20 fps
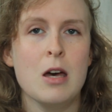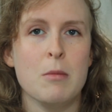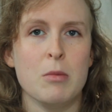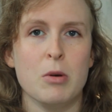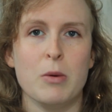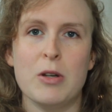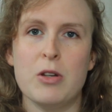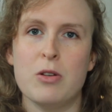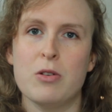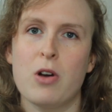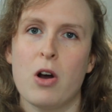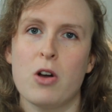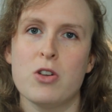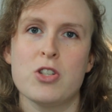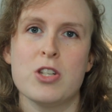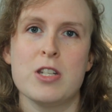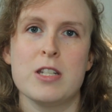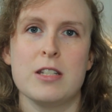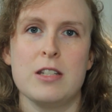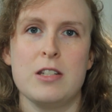but when you
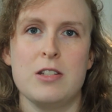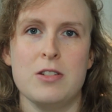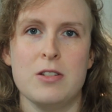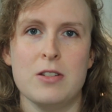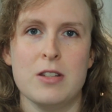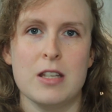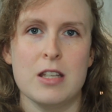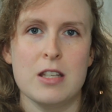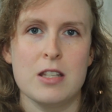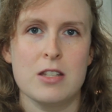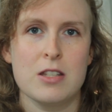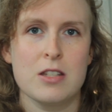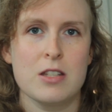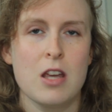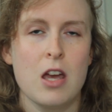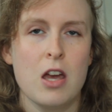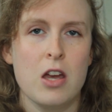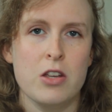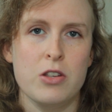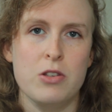consciously do this
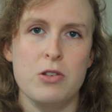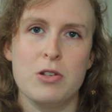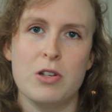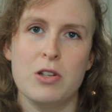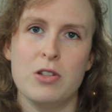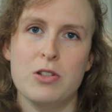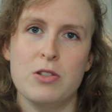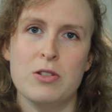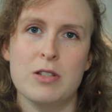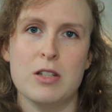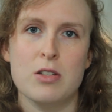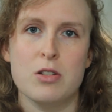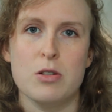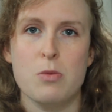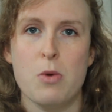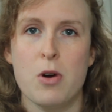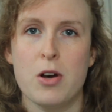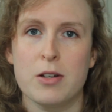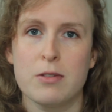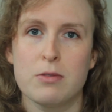you can use it to
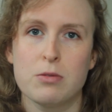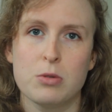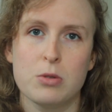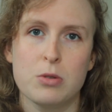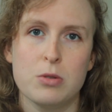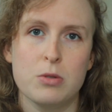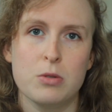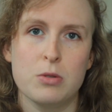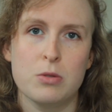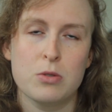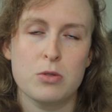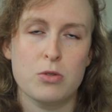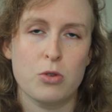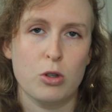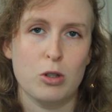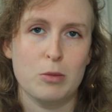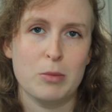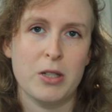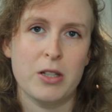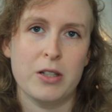work through
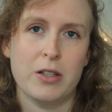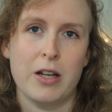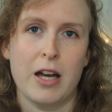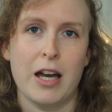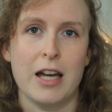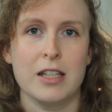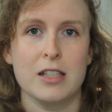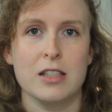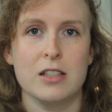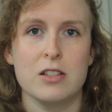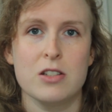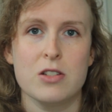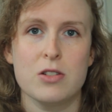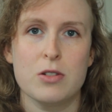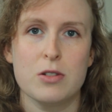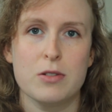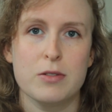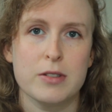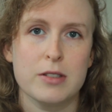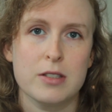trauma and
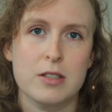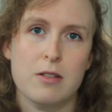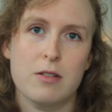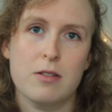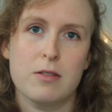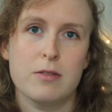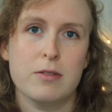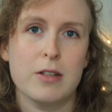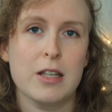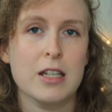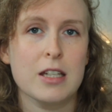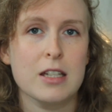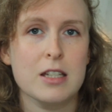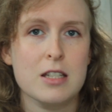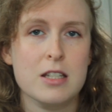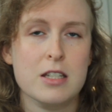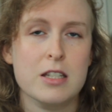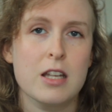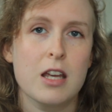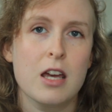other
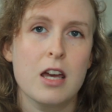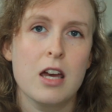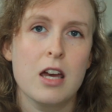things,